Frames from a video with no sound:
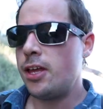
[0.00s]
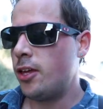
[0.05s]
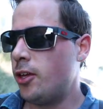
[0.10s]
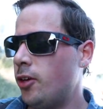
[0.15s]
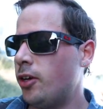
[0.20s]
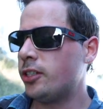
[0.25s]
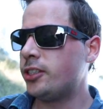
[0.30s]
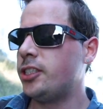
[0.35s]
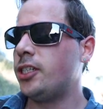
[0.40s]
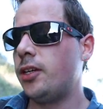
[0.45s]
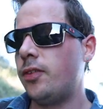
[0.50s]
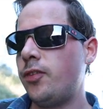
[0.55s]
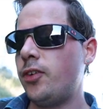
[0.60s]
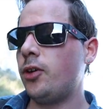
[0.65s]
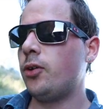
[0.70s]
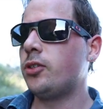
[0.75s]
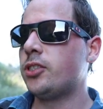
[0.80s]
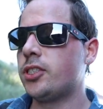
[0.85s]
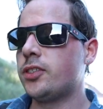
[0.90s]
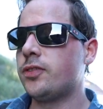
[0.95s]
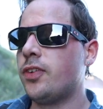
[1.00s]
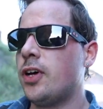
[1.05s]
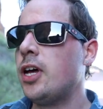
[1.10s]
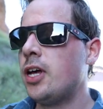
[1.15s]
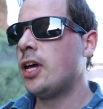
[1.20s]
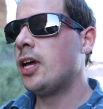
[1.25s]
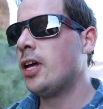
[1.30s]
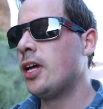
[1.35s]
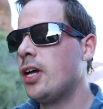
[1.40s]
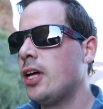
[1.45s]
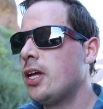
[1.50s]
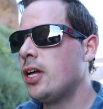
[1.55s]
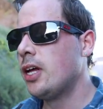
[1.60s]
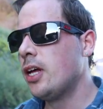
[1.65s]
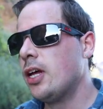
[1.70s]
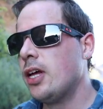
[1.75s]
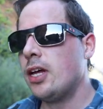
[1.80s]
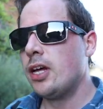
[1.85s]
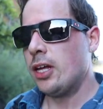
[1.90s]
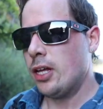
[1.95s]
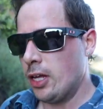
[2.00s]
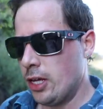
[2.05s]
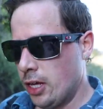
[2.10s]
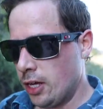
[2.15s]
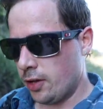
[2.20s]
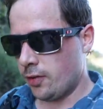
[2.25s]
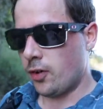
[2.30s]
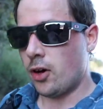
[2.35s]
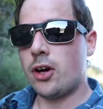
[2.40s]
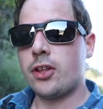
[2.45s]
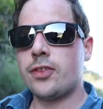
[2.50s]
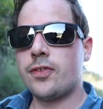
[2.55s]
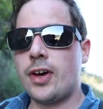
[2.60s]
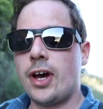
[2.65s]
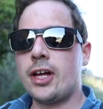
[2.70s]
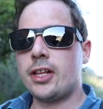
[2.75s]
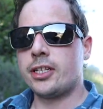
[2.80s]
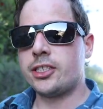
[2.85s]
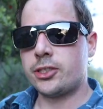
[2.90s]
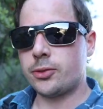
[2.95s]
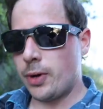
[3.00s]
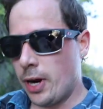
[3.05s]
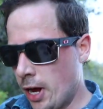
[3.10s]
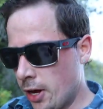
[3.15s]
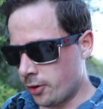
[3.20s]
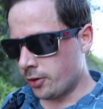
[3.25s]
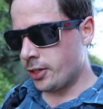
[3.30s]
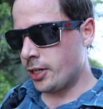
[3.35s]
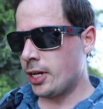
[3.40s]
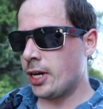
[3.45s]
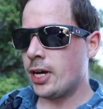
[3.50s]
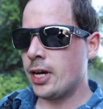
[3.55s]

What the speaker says: You can see views of all the valleys around.